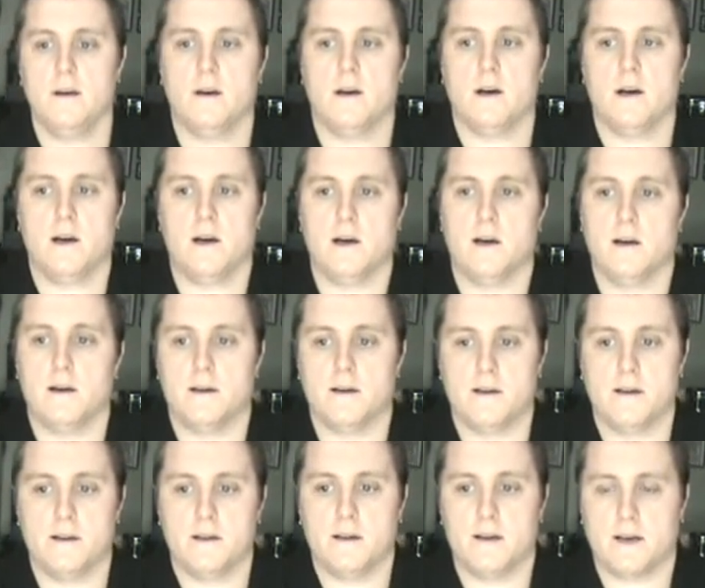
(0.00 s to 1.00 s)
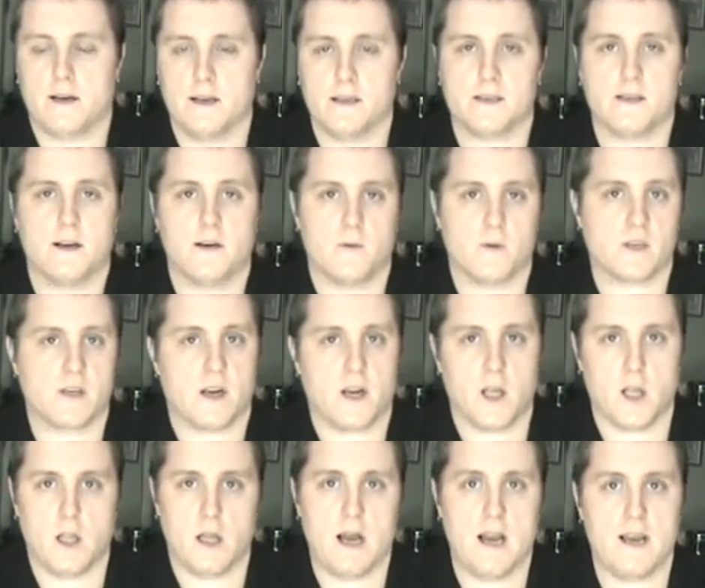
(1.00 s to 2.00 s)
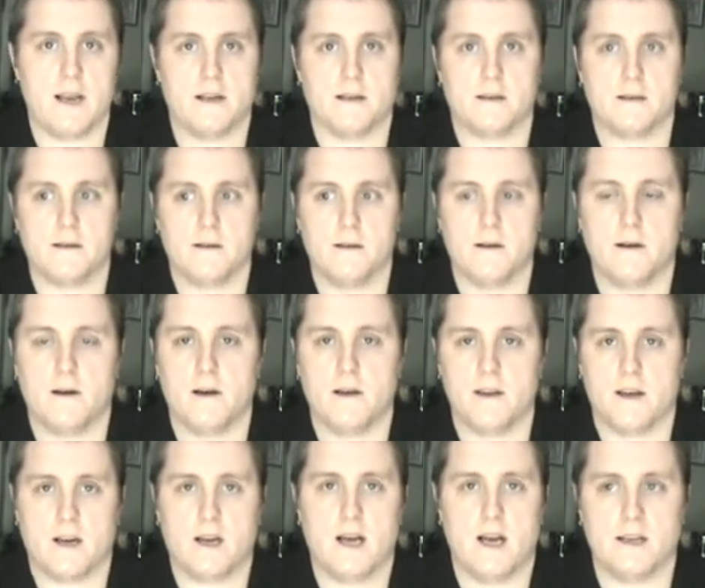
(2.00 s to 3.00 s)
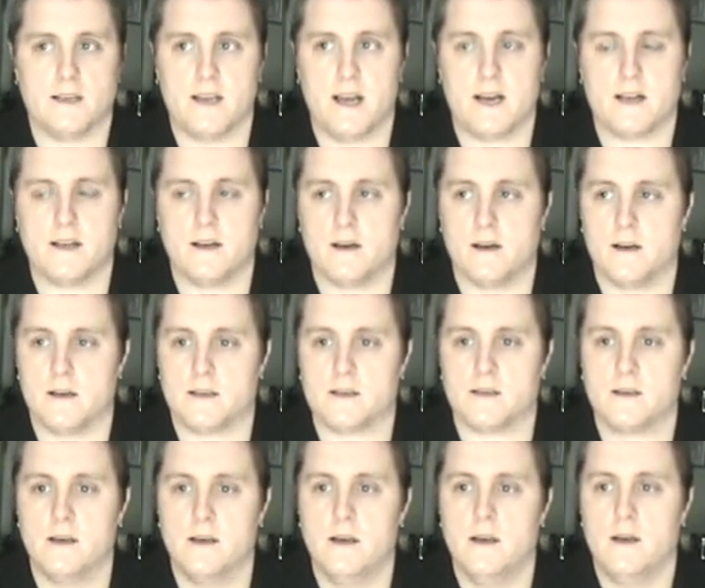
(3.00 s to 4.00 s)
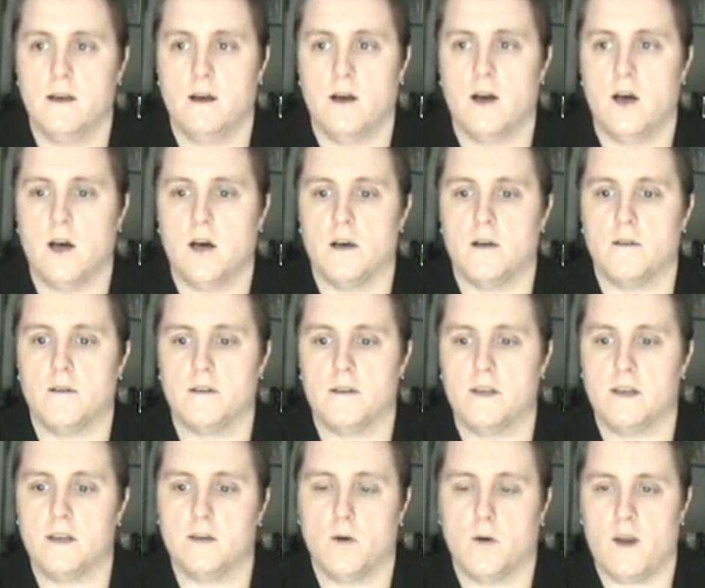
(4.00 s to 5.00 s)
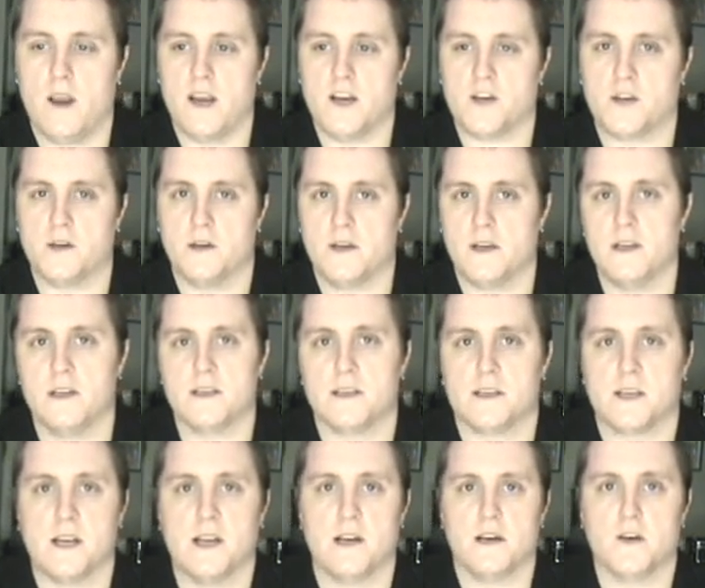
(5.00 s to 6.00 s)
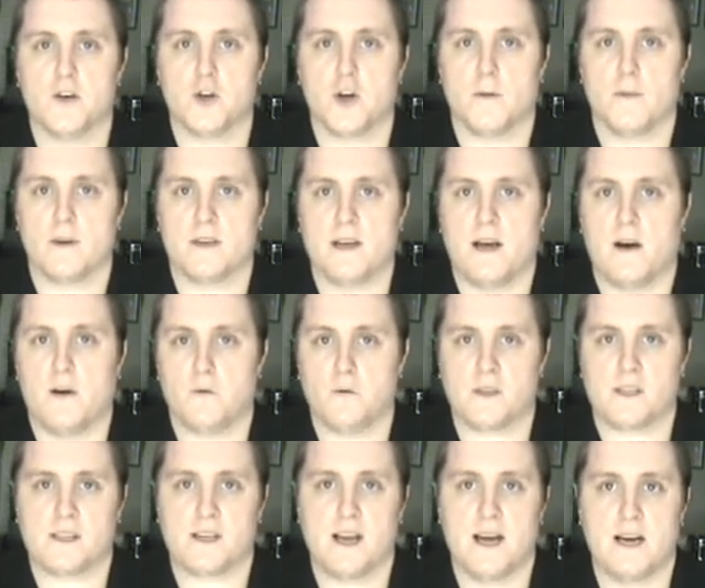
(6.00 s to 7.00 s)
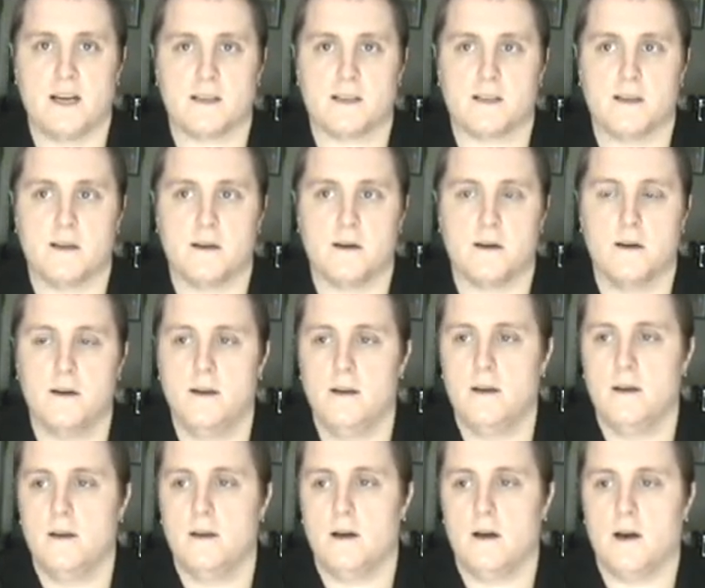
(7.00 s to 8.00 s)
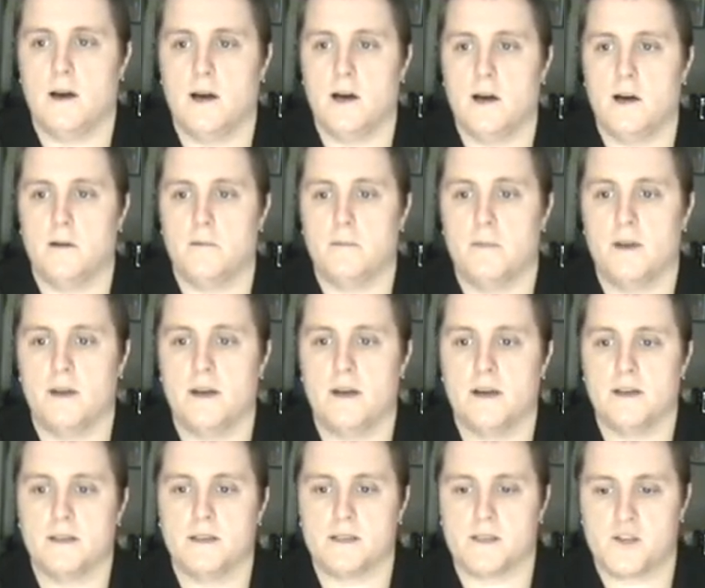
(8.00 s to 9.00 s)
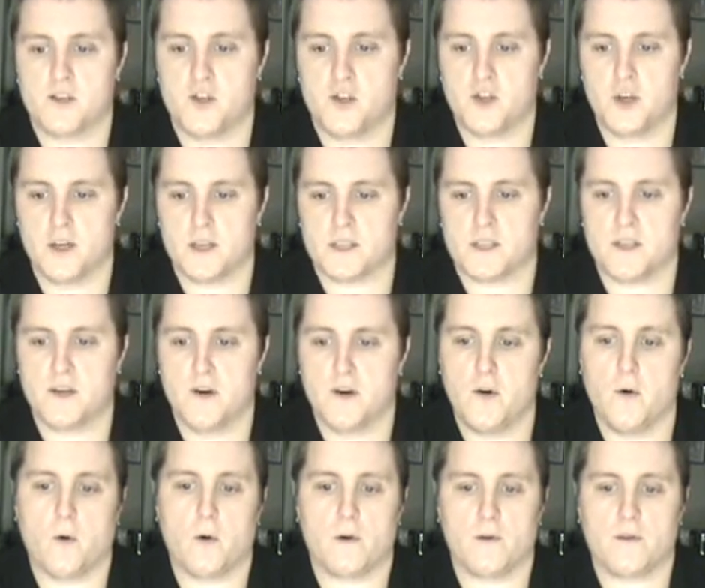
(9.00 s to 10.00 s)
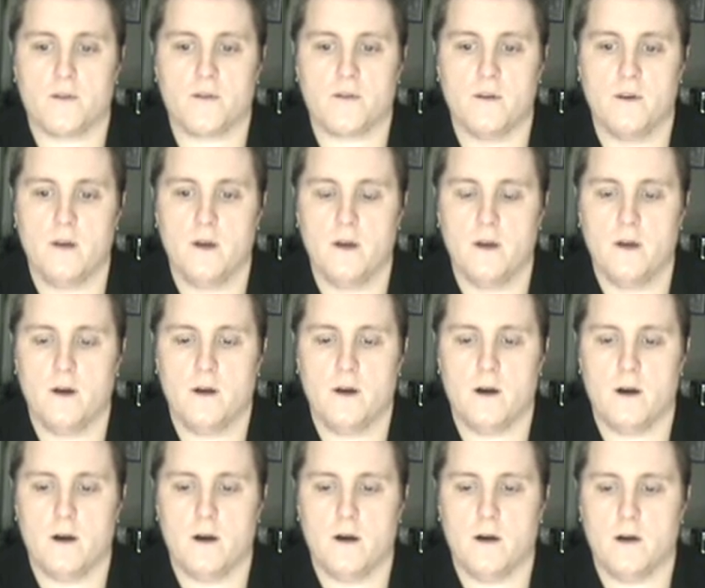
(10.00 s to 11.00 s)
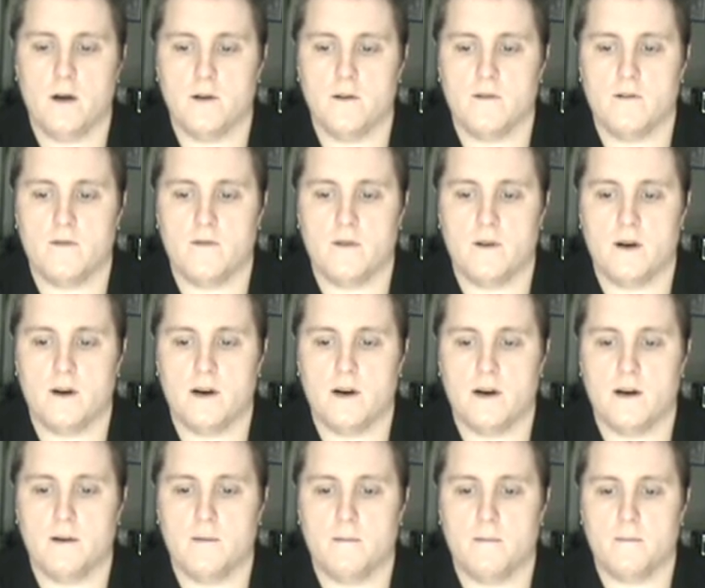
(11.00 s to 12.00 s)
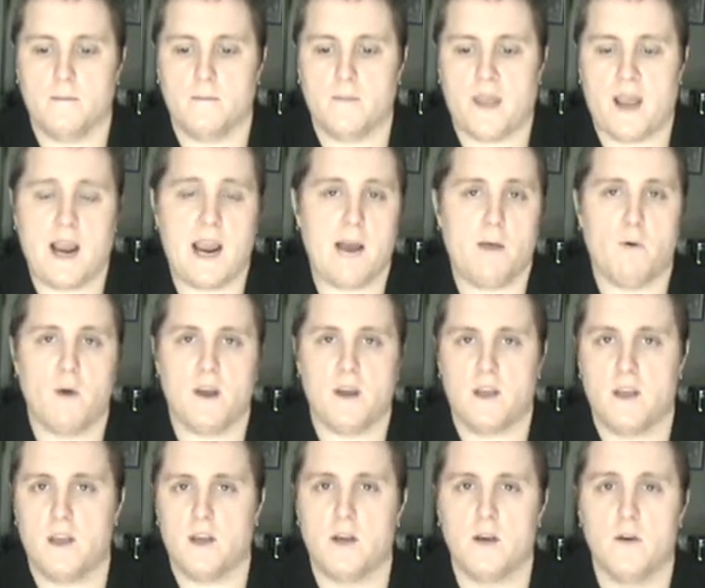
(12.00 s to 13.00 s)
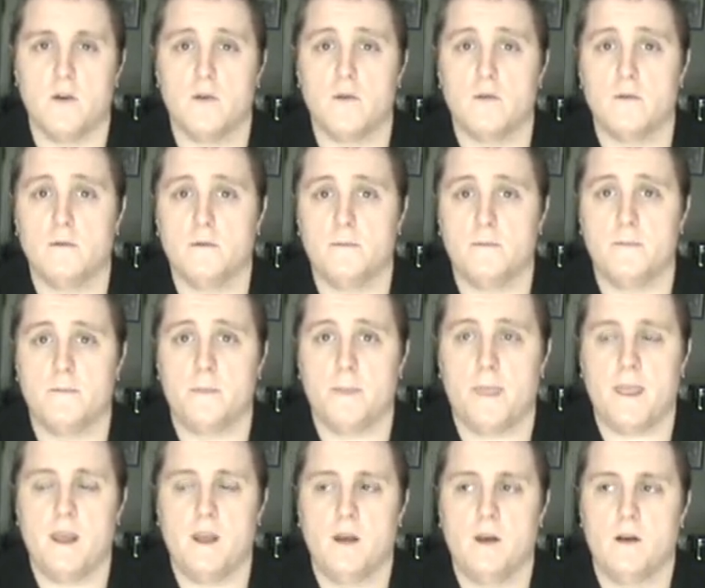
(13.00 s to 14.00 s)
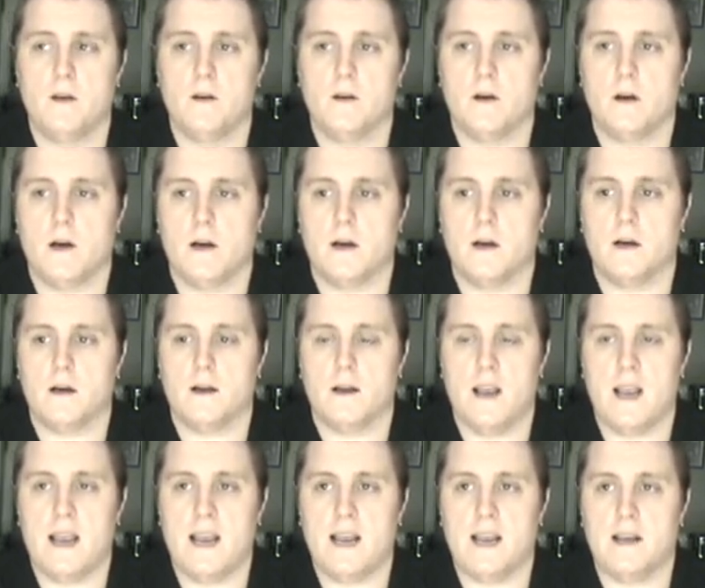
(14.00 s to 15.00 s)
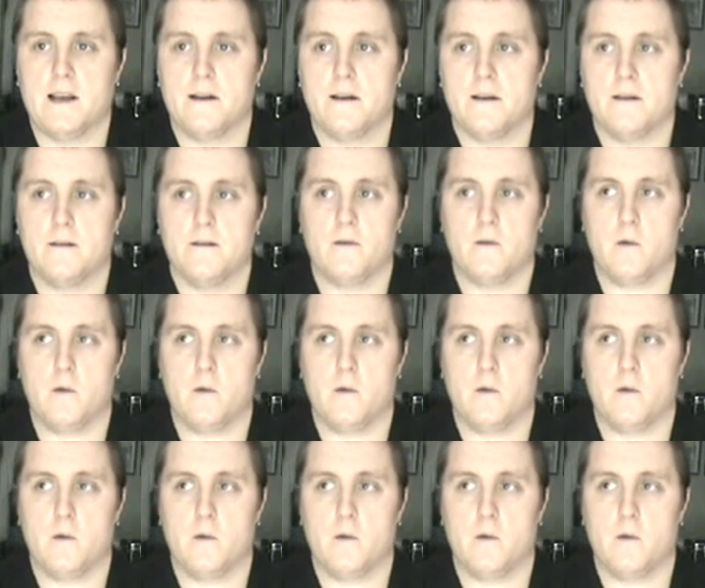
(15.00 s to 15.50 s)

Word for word: Uh, it, like I said, it was a client uh, that contacted us. Uh, the location is in Germantown, Wisconsin. Um, it is just north of um, Highway Q uh, and